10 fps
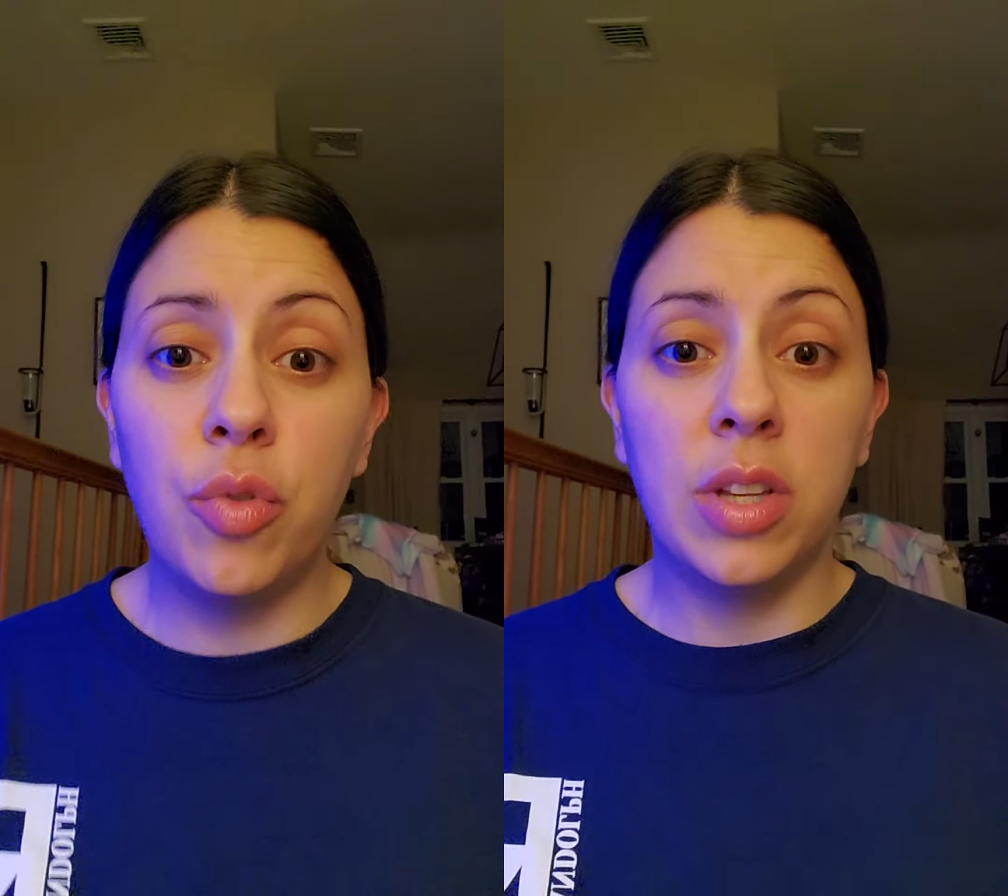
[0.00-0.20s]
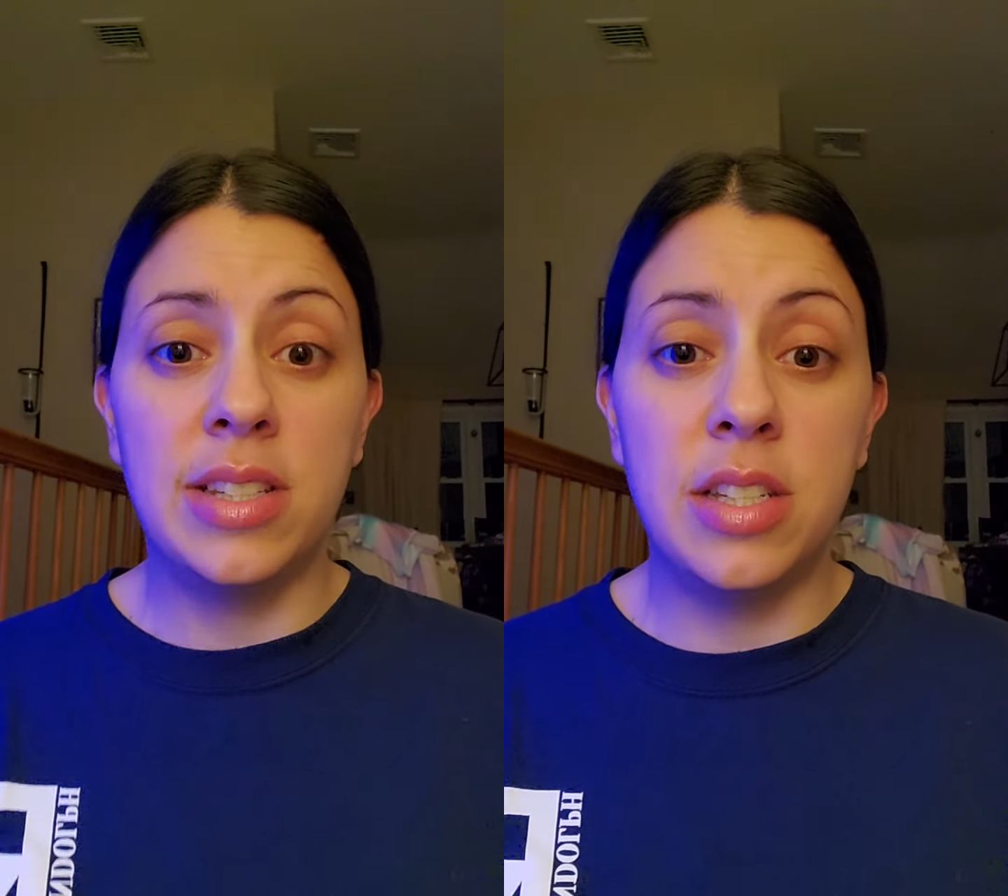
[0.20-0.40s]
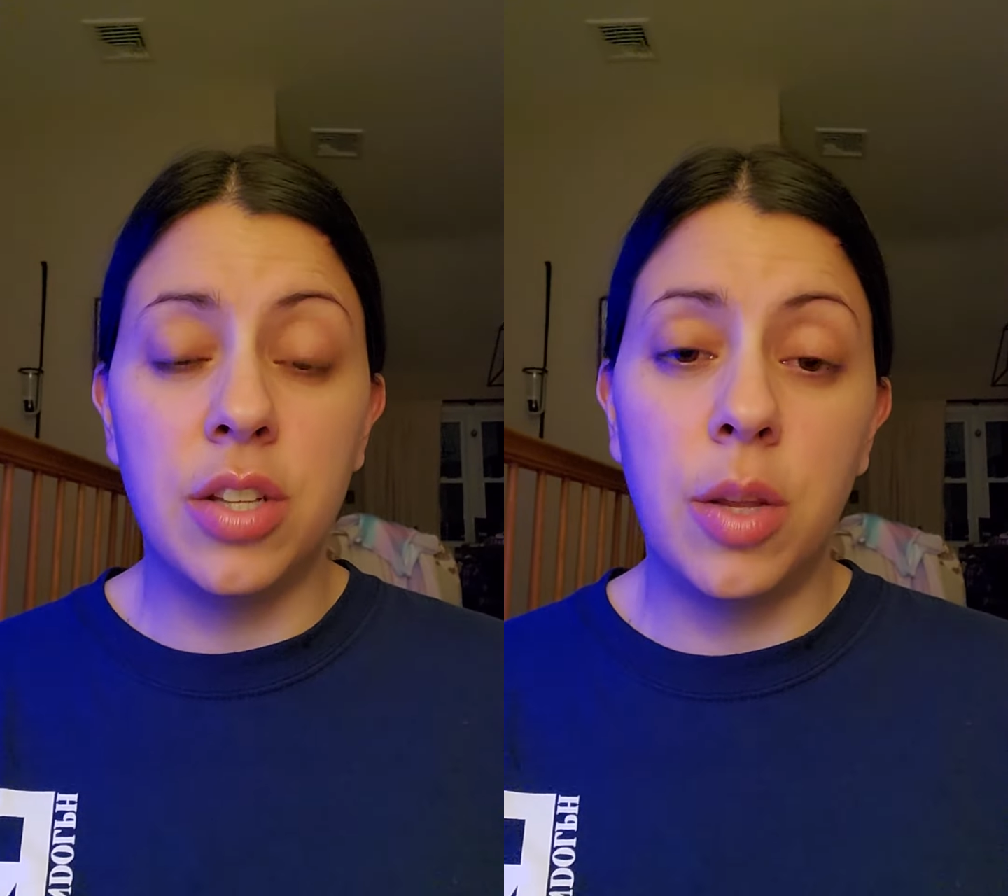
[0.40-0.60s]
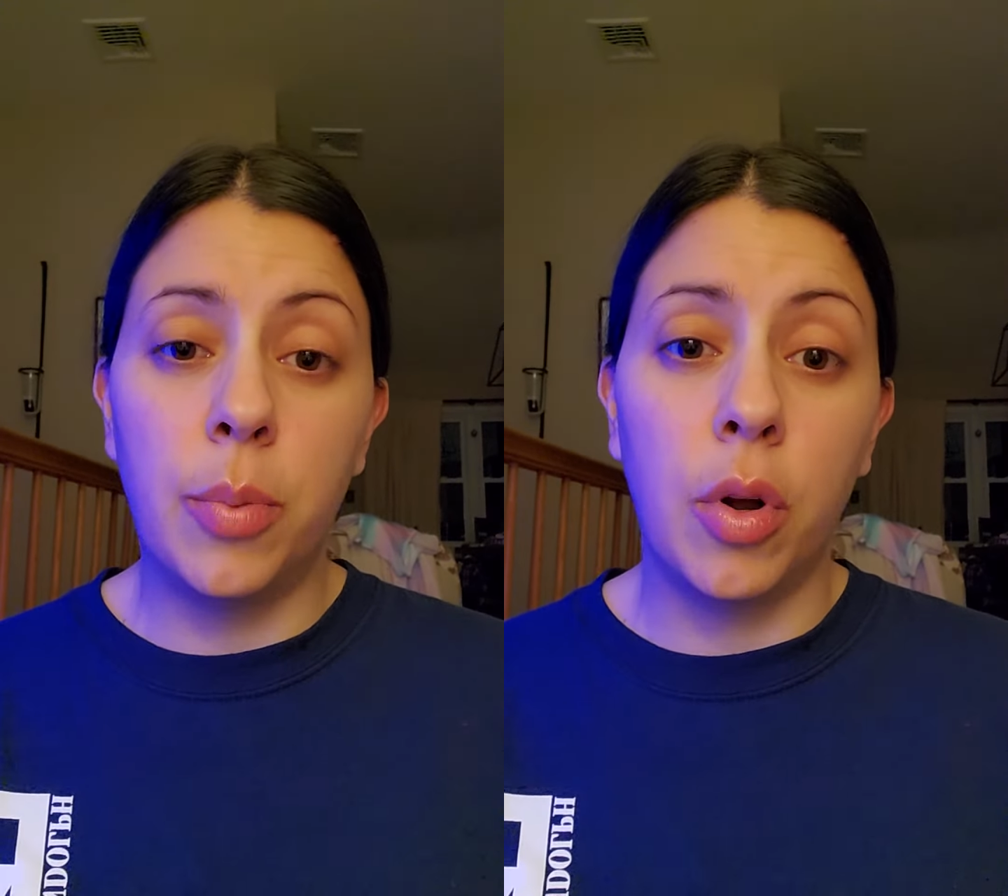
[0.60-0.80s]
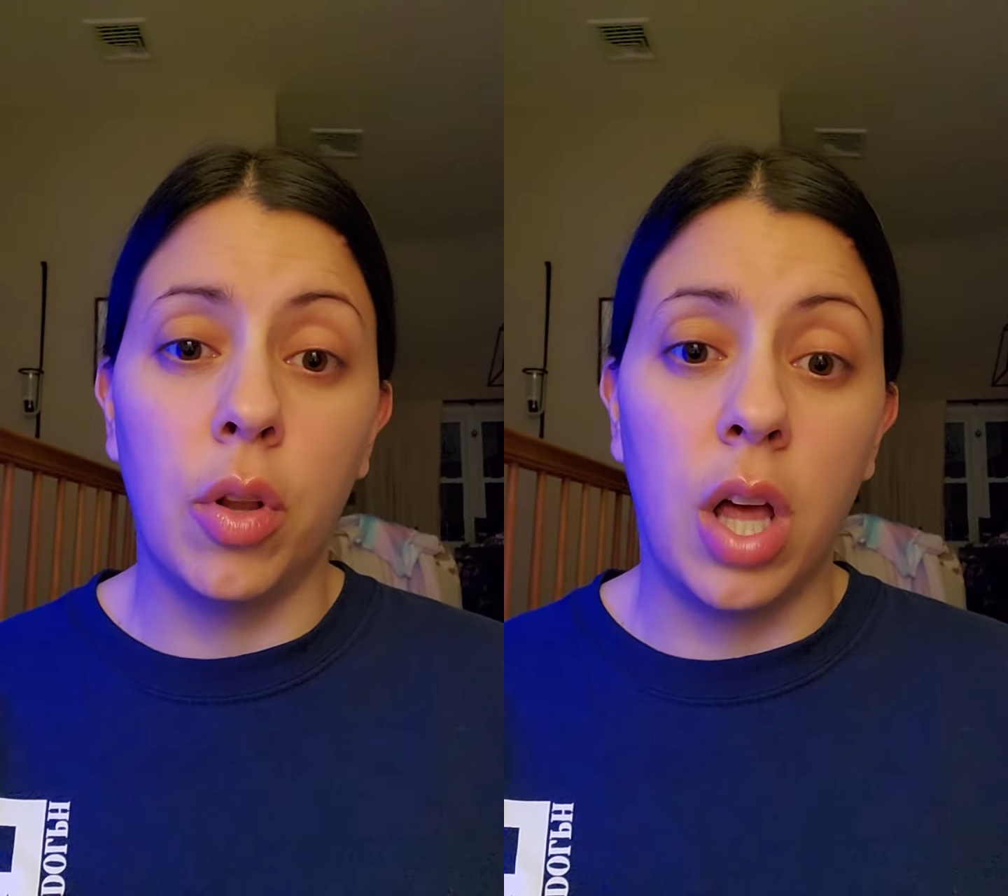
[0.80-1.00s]
listen to the
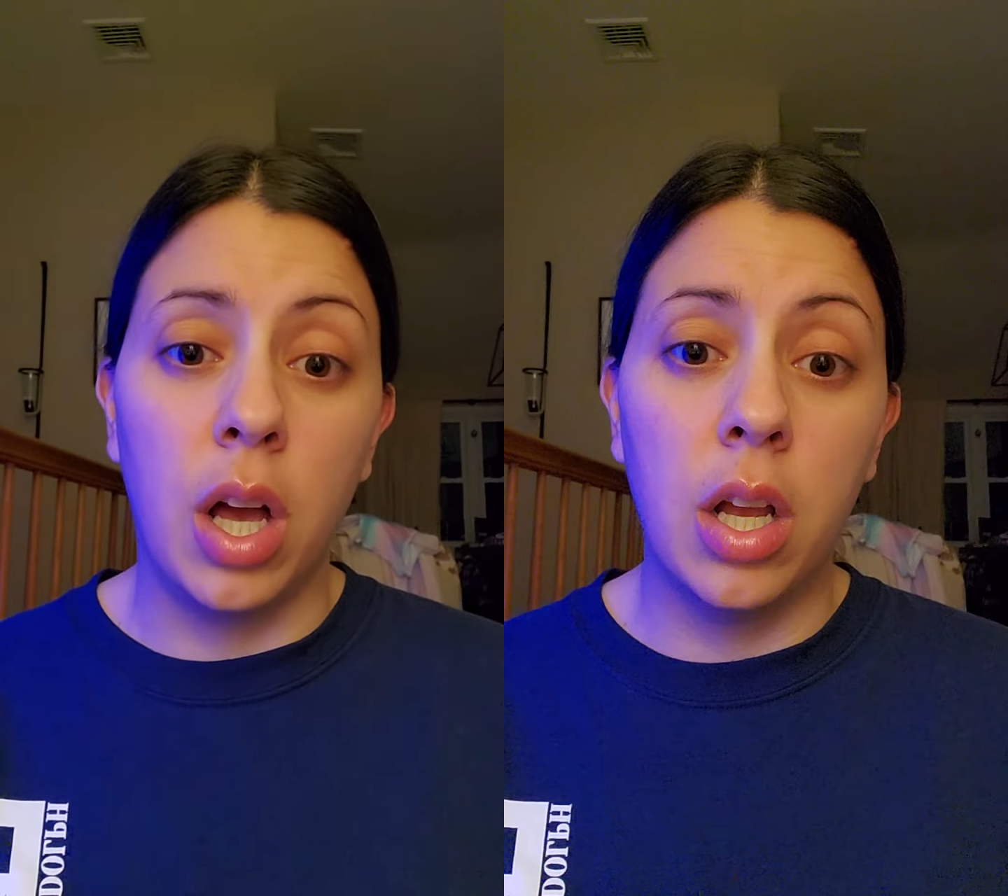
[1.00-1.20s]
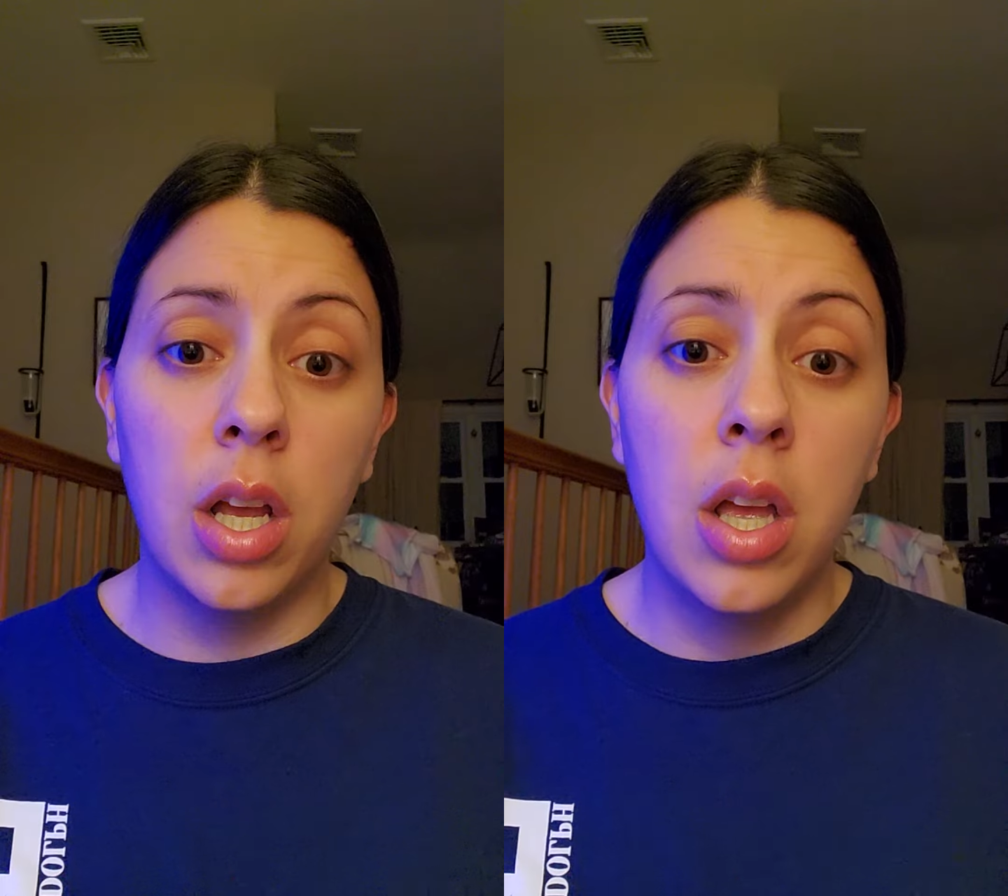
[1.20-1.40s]
prologue